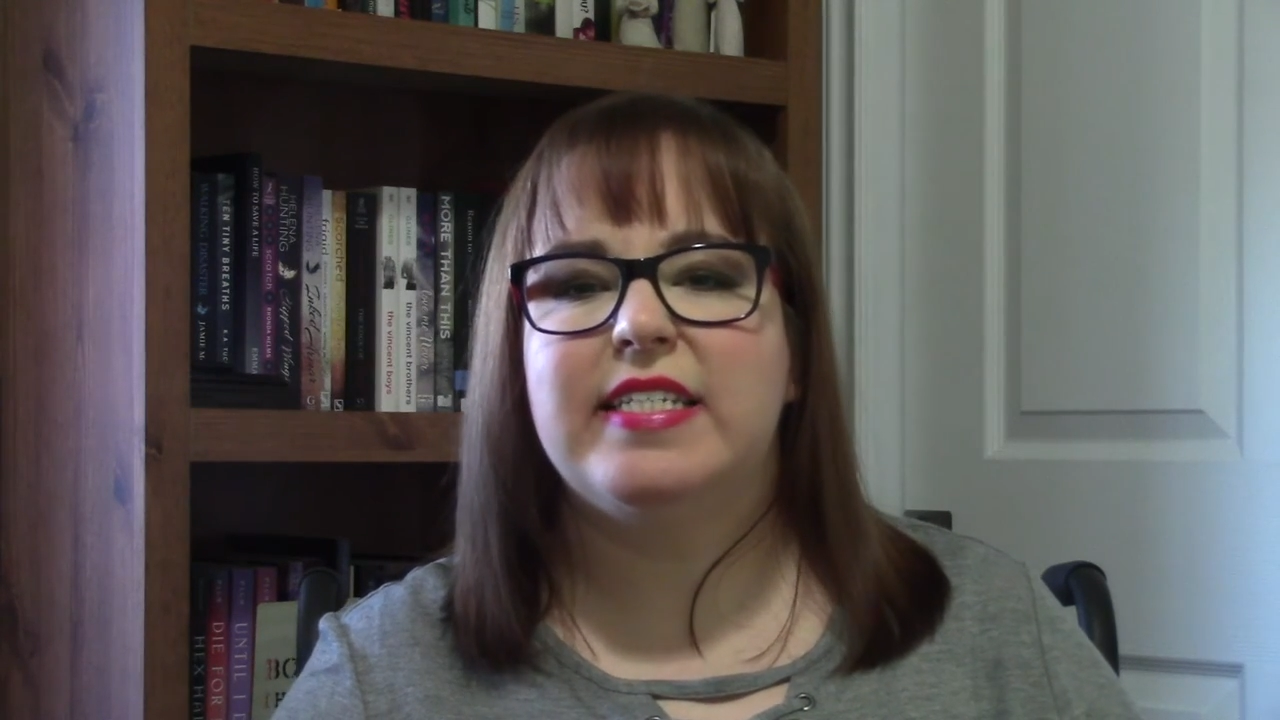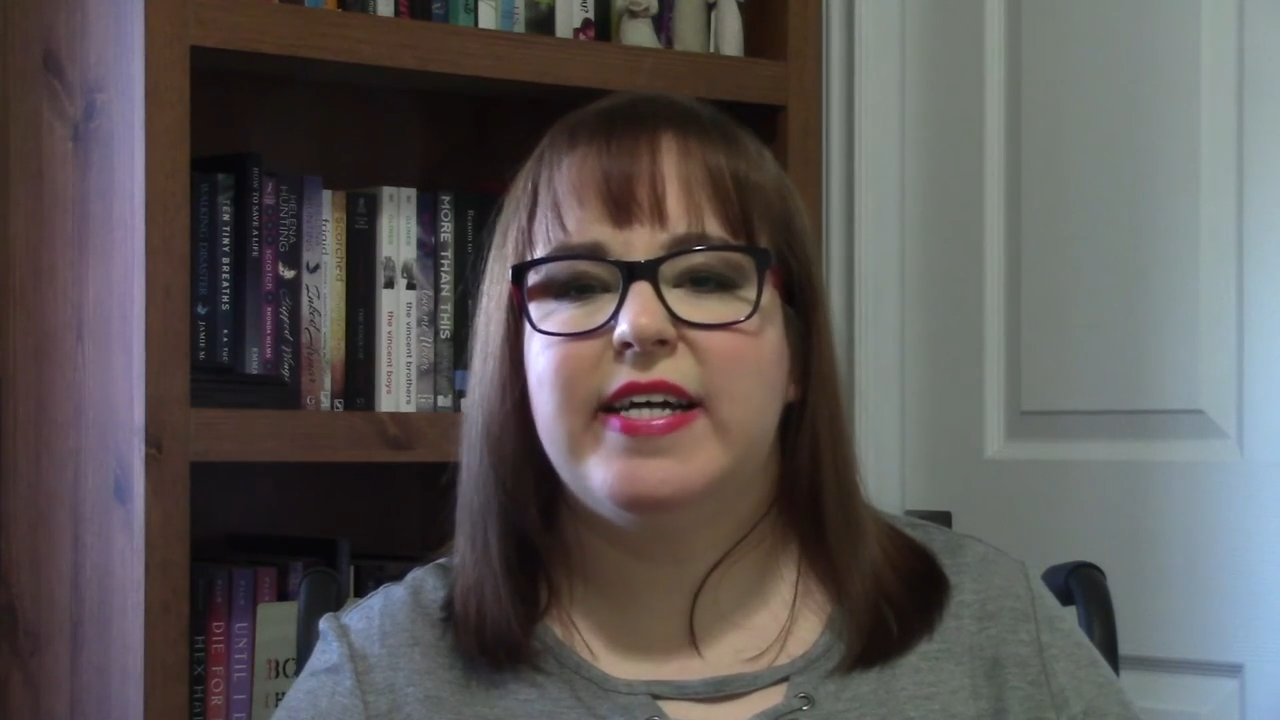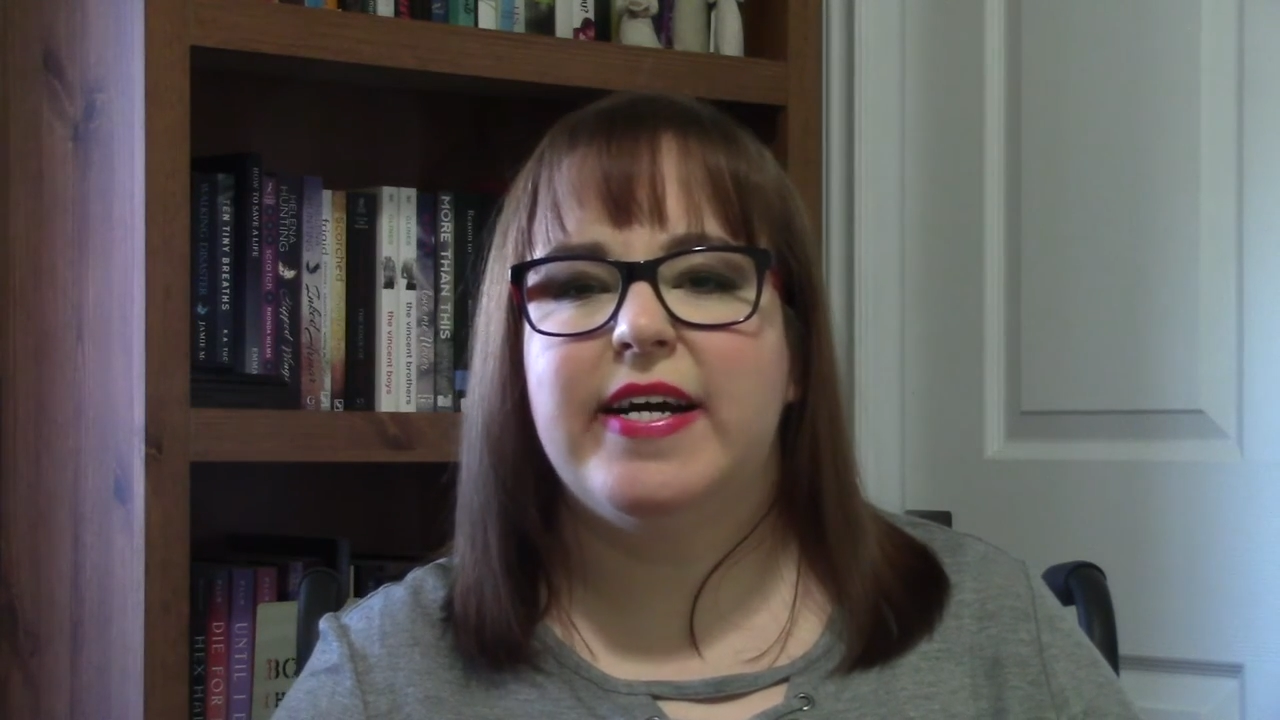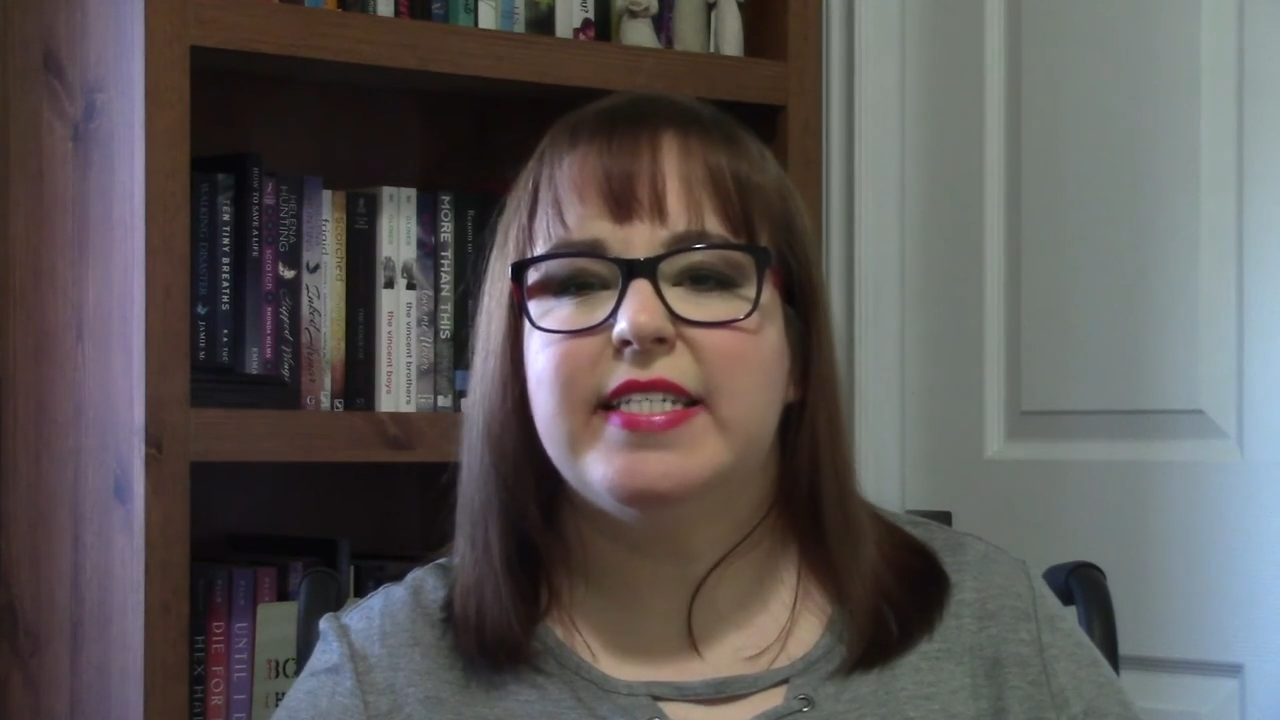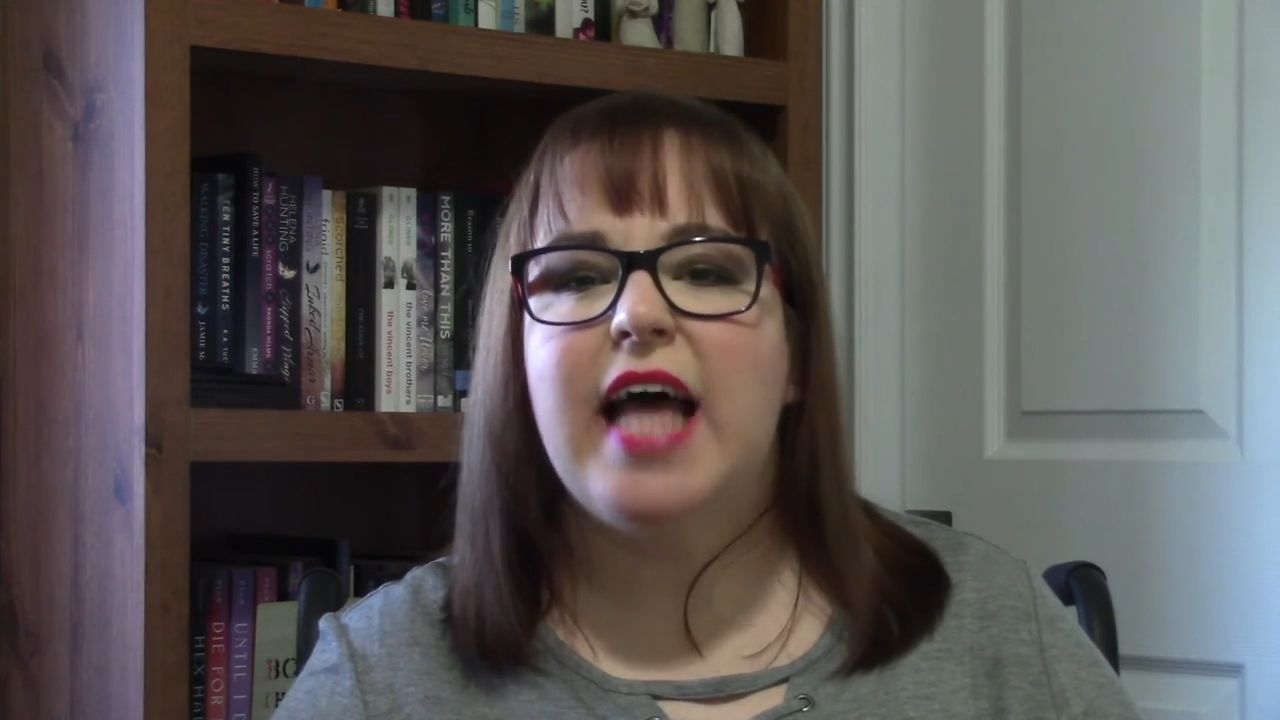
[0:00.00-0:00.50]

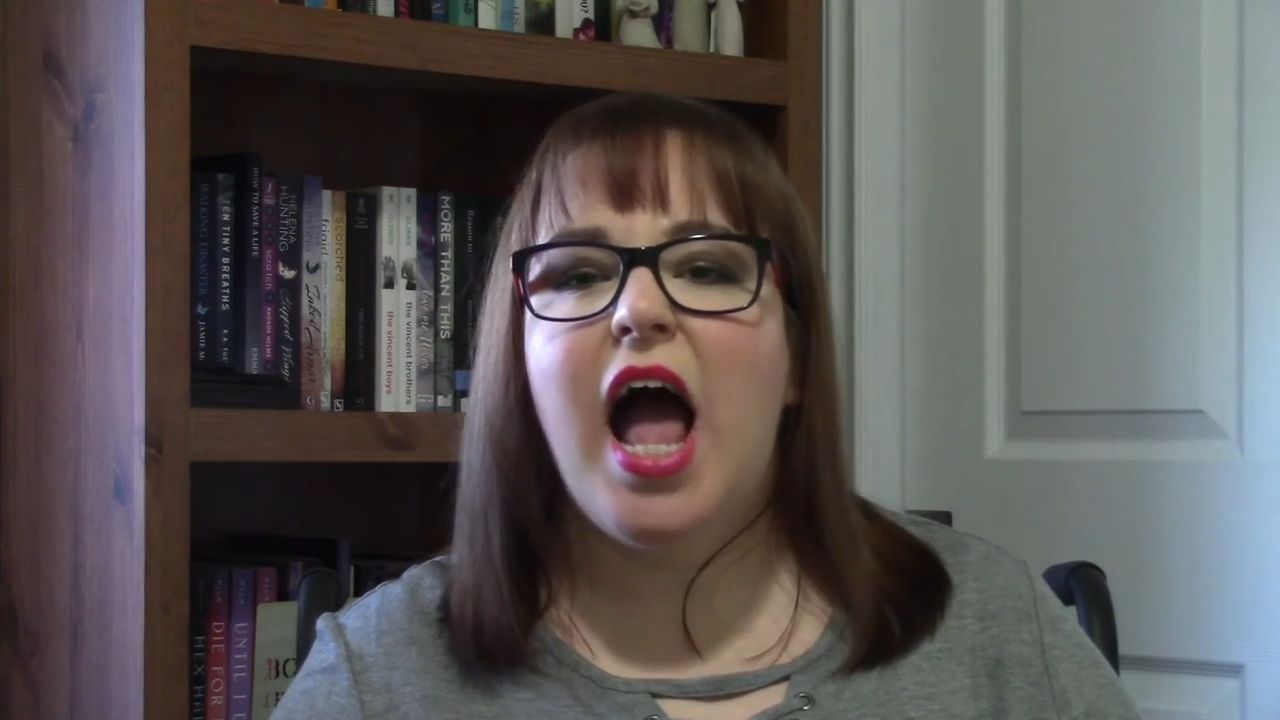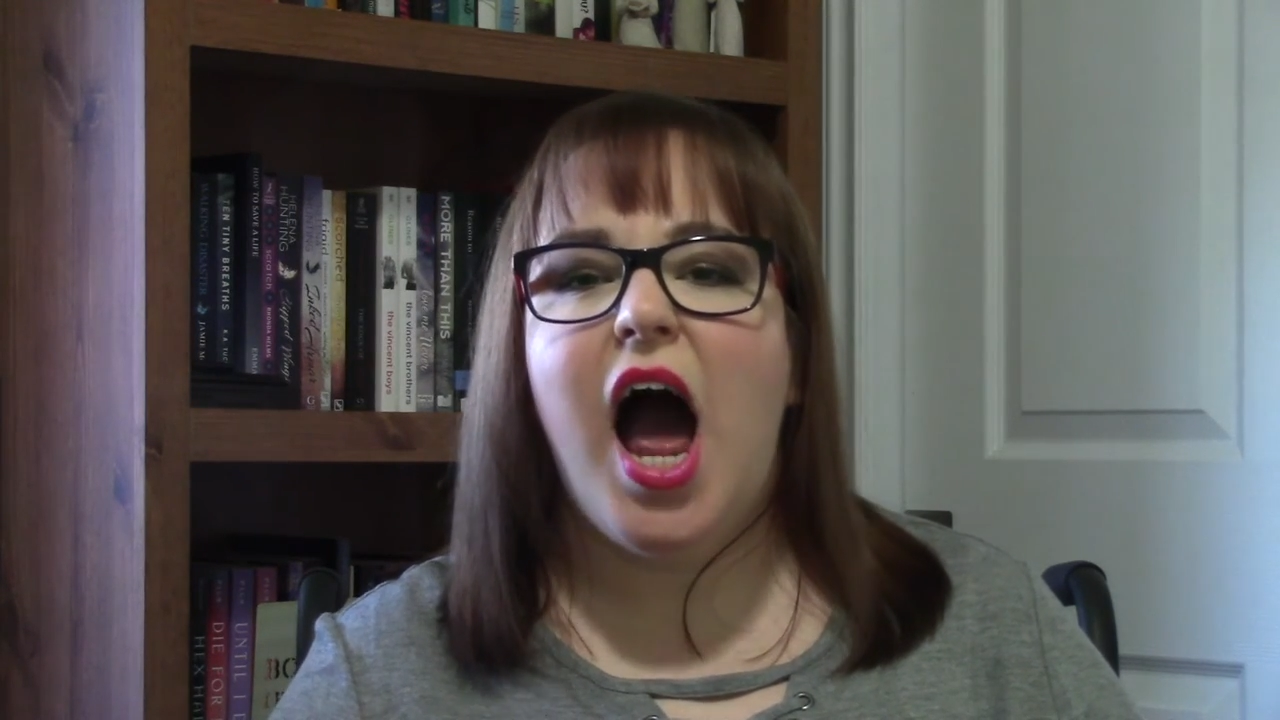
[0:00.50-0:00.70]
series